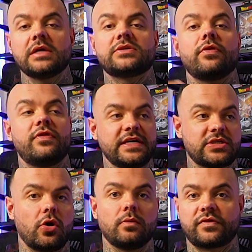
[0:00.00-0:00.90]
So this
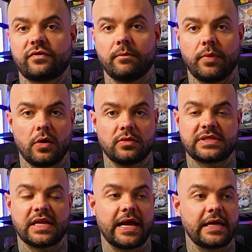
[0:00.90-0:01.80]
comes from
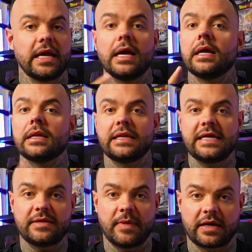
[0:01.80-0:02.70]
posts like
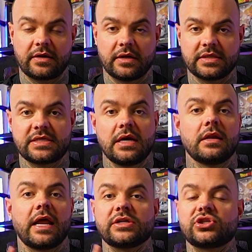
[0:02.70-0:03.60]
lead magnets,
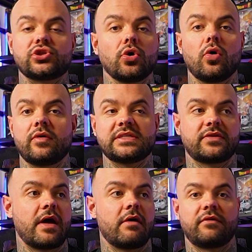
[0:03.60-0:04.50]
like stories
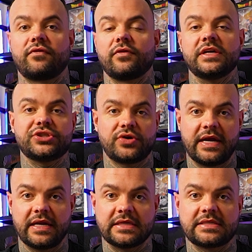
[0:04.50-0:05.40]
around free
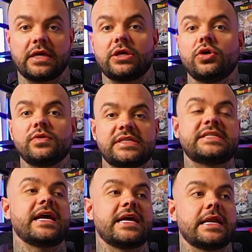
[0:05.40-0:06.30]
trainings, like you
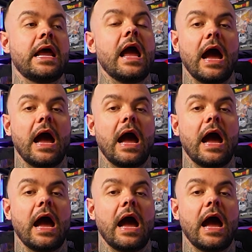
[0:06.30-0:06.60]
saying,